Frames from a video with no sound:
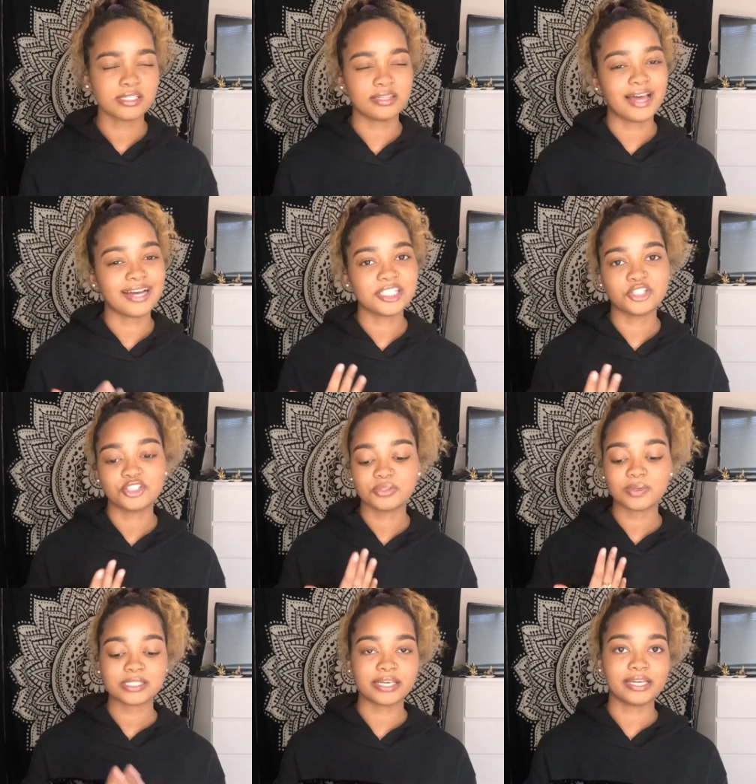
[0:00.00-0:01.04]
and I still just
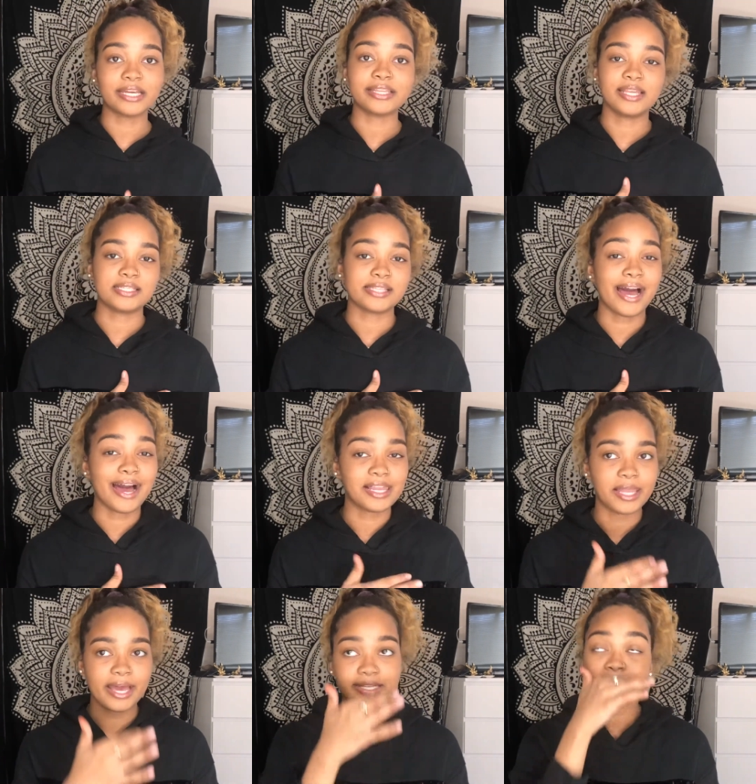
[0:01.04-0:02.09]
wasn't getting things that I
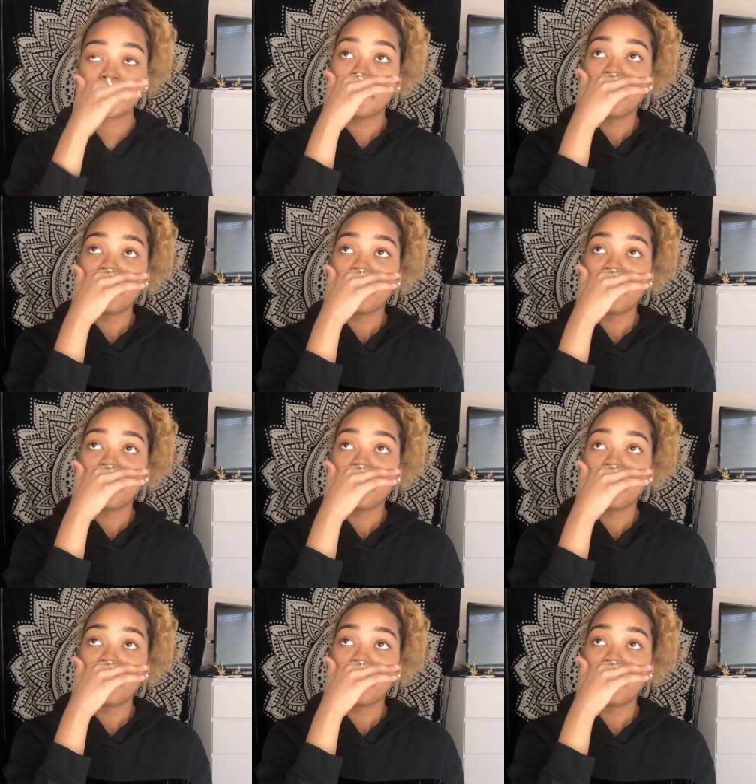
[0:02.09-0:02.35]
liked.